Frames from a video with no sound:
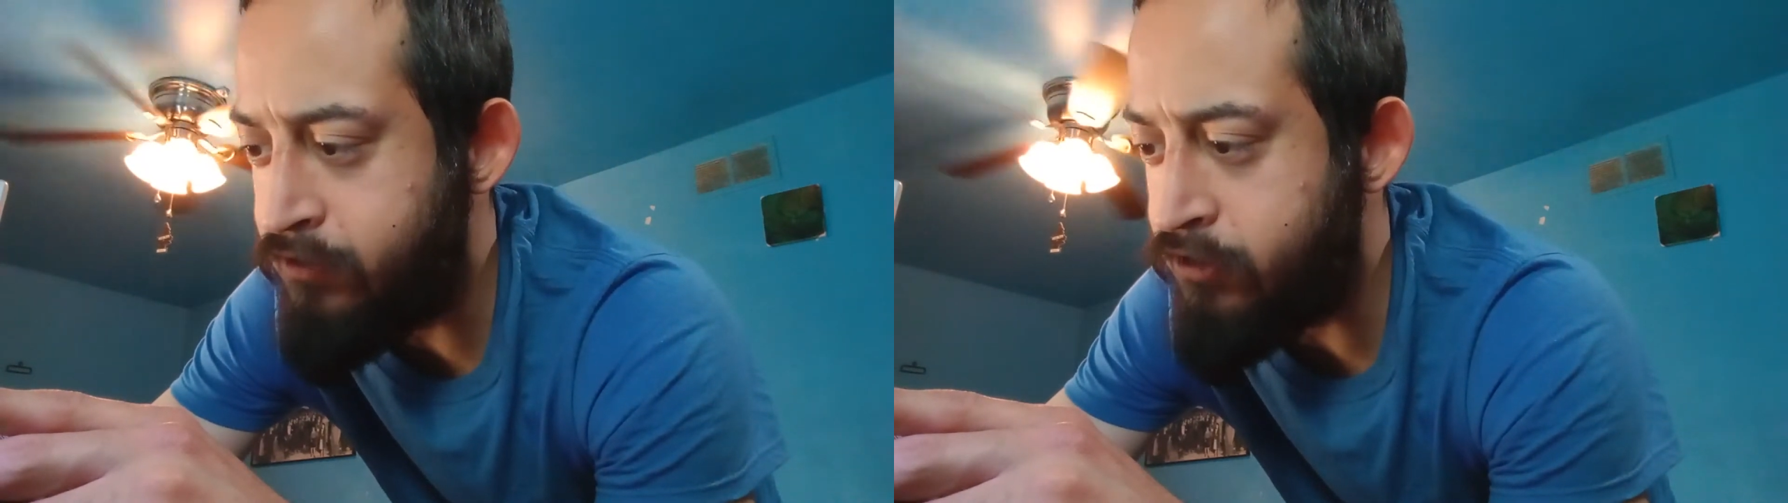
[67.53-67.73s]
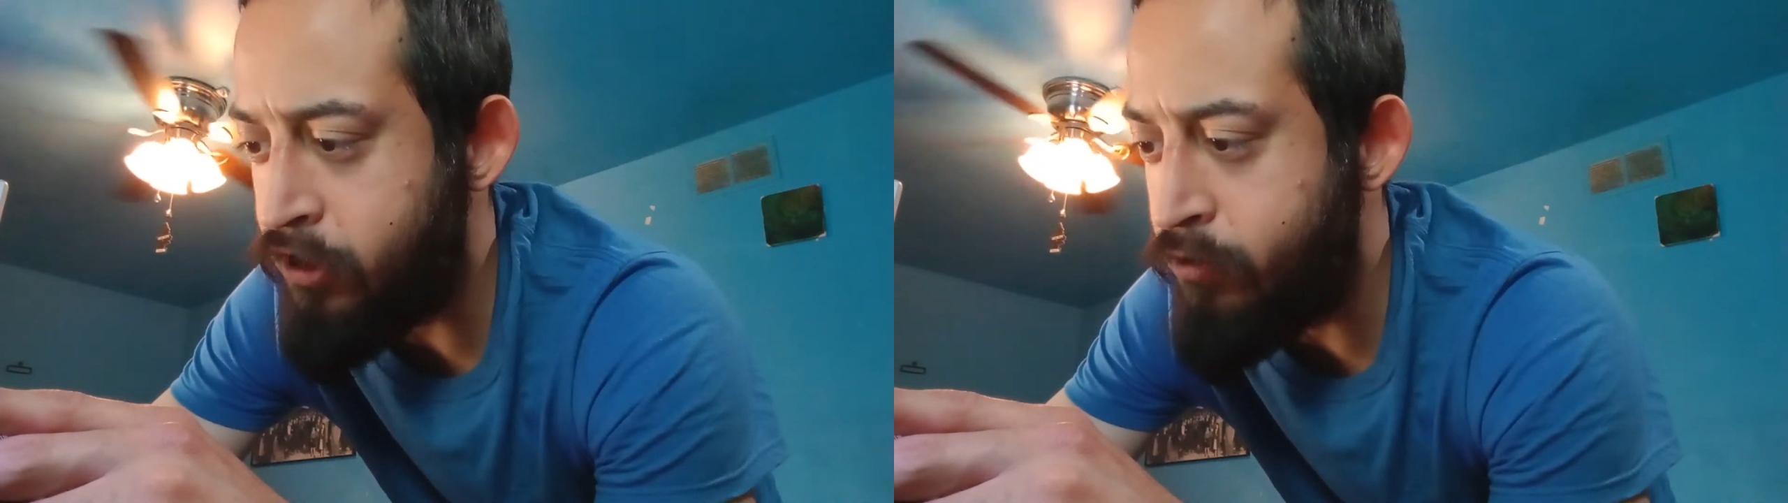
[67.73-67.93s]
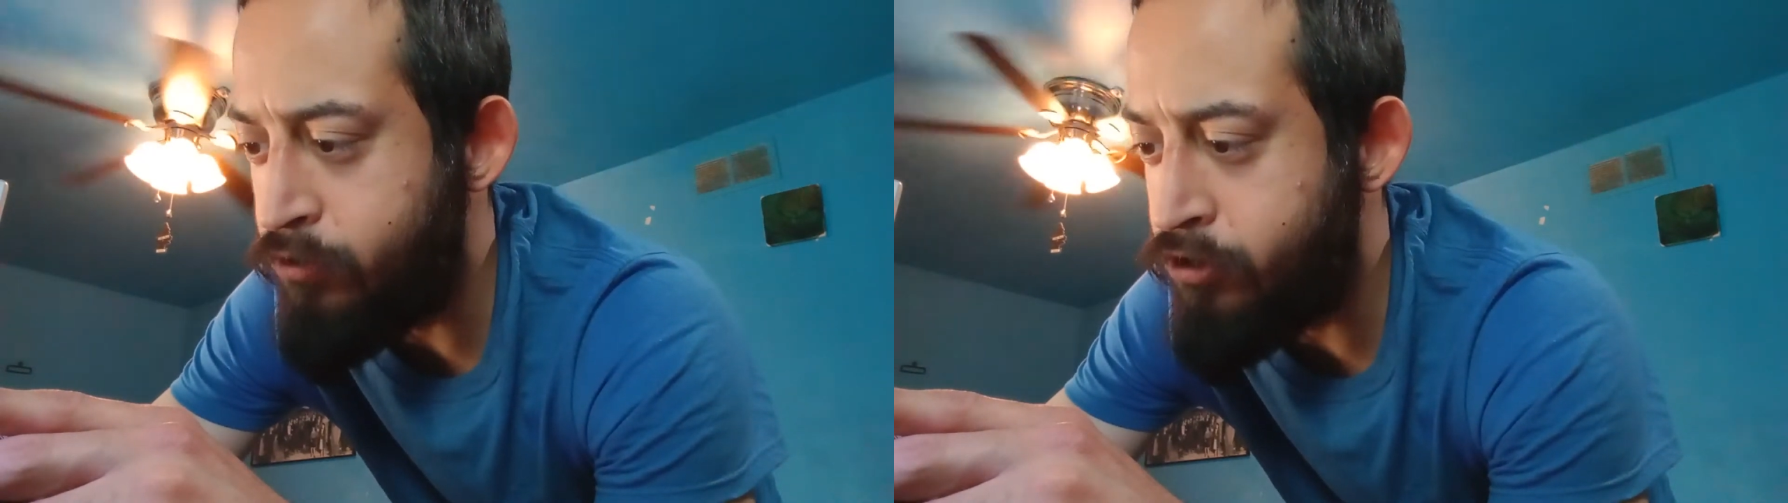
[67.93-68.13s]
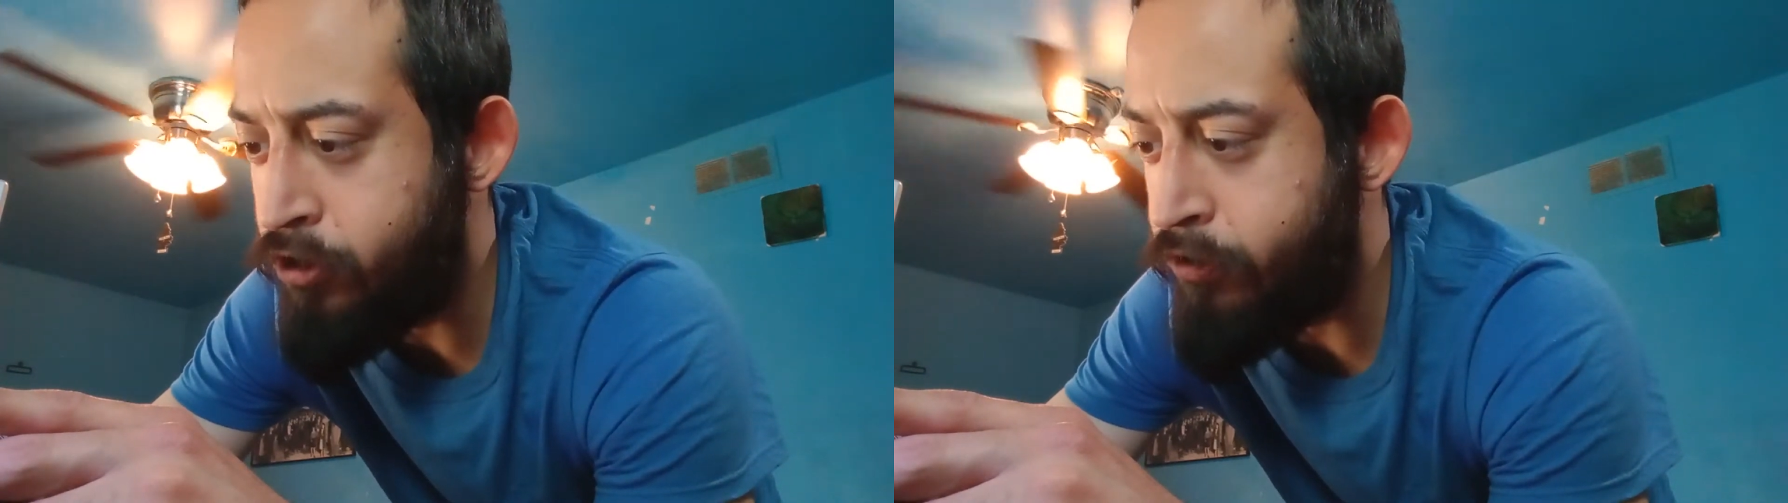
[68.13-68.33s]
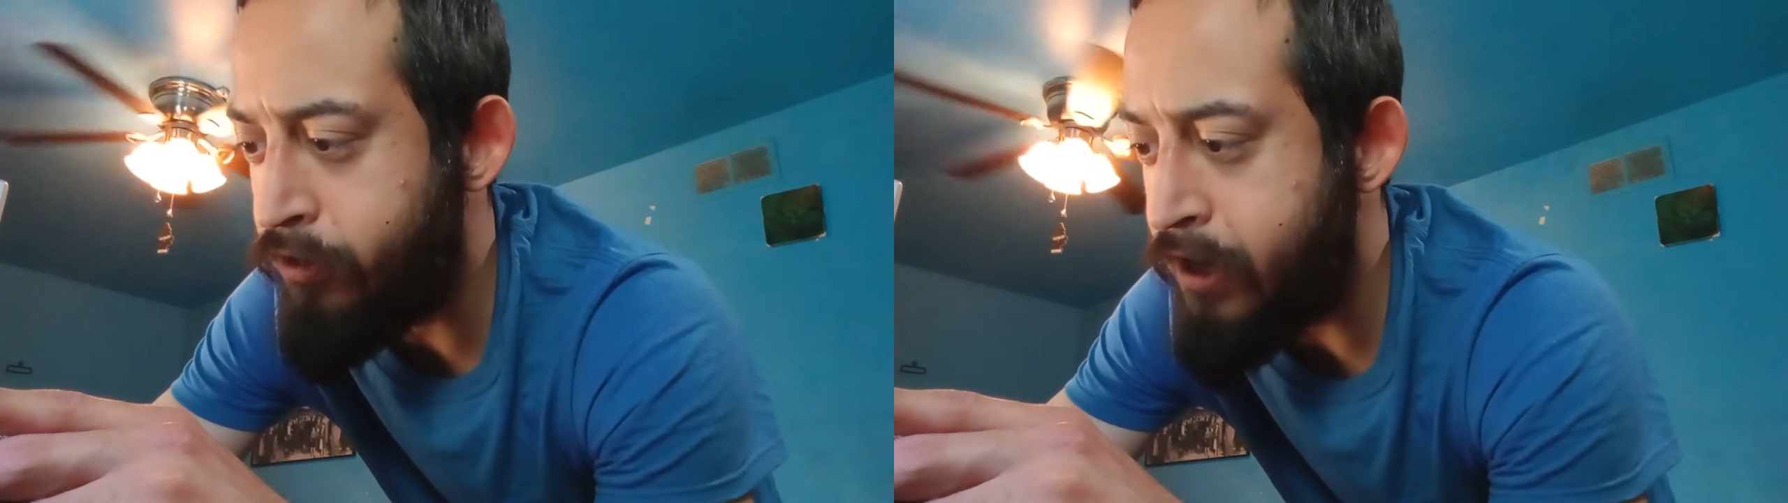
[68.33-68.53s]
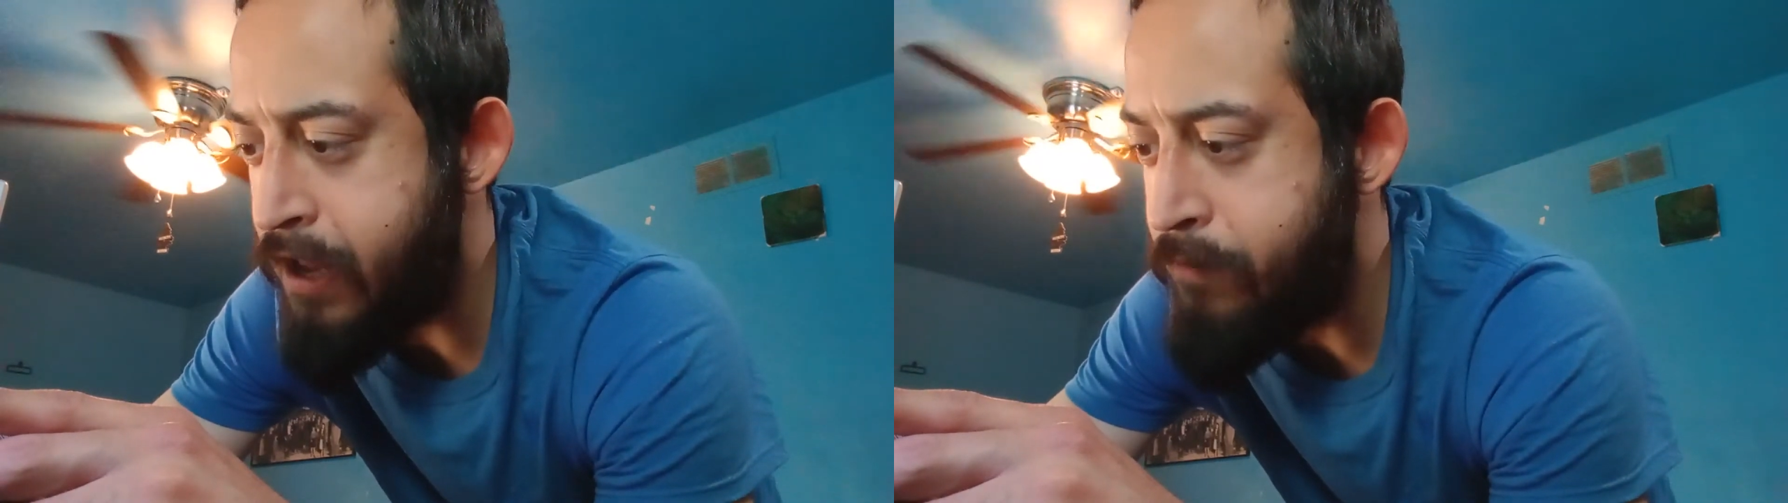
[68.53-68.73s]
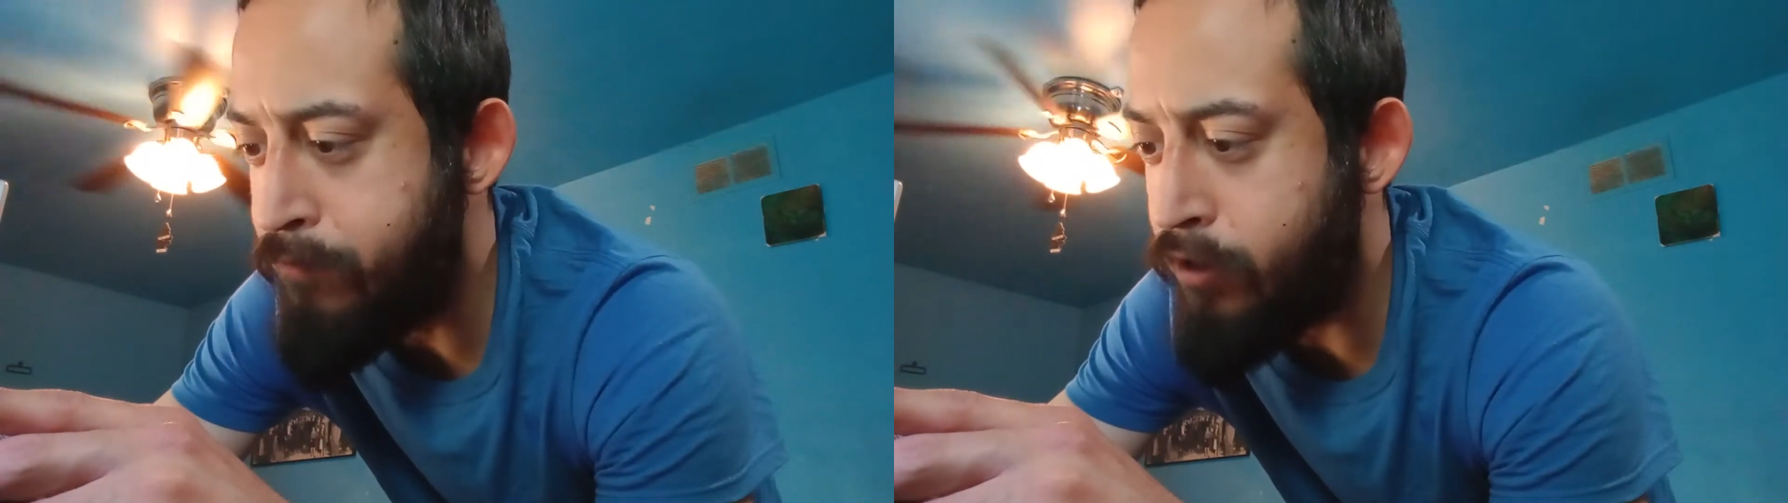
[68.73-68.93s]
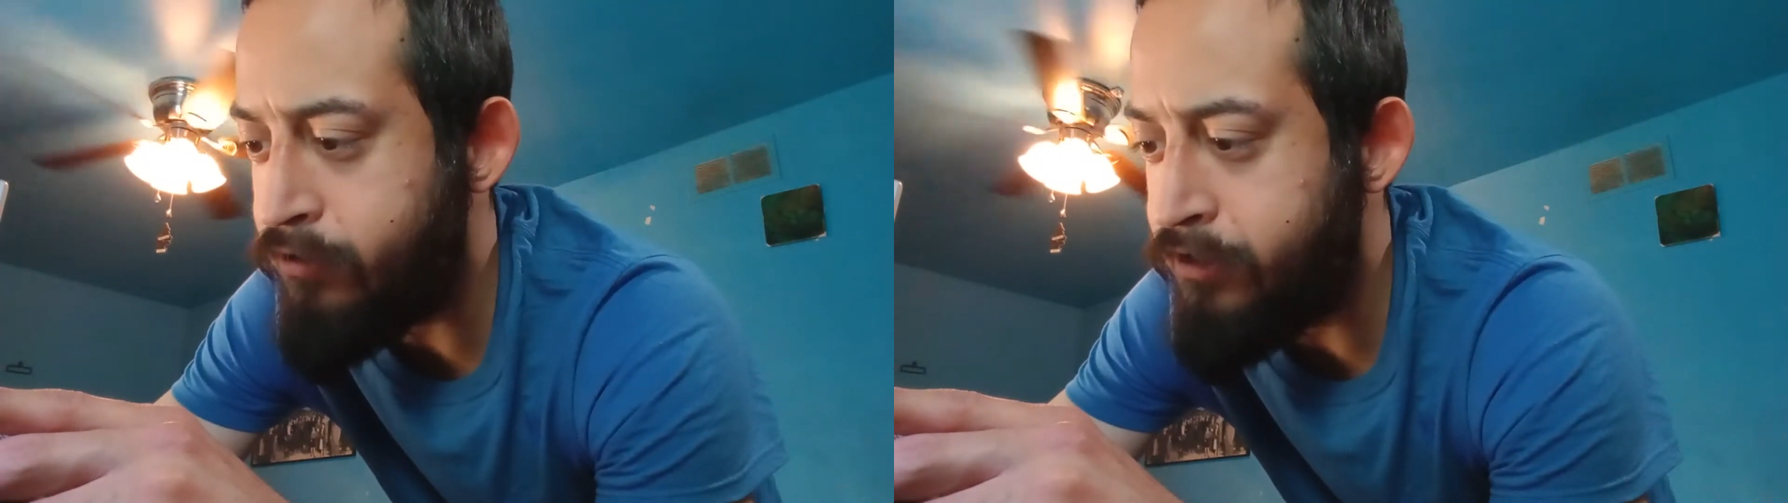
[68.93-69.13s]
slow churned and
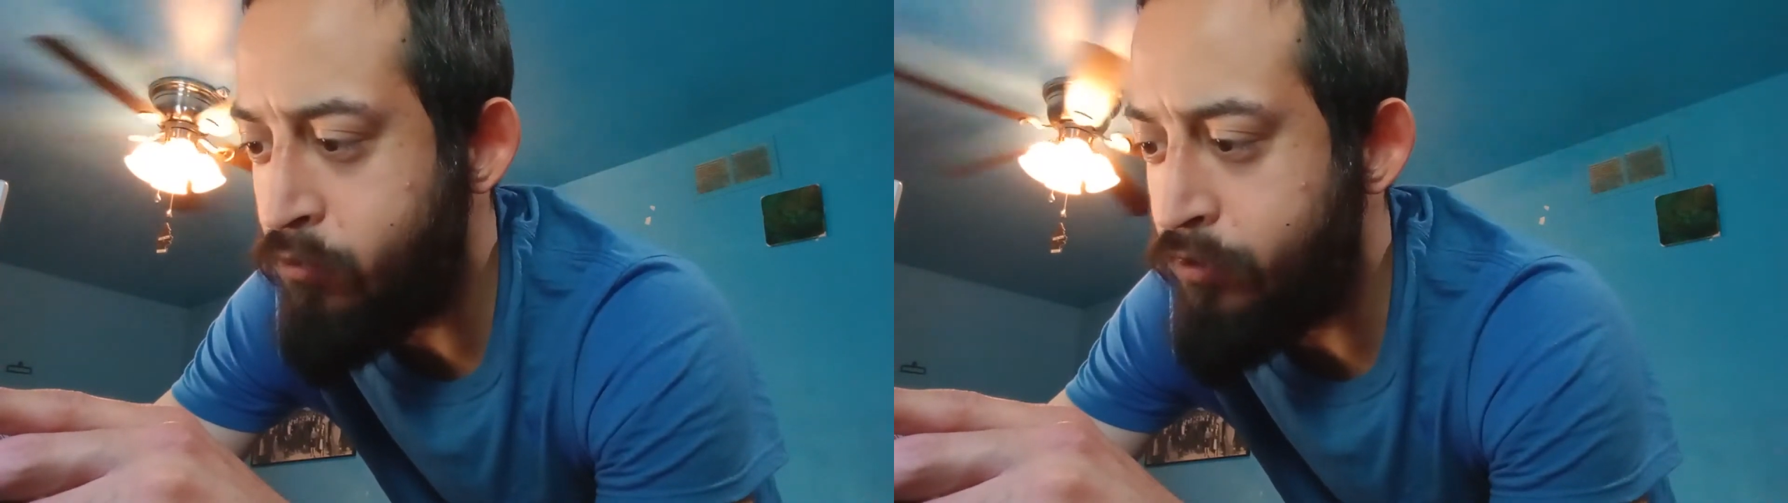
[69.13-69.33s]
bursting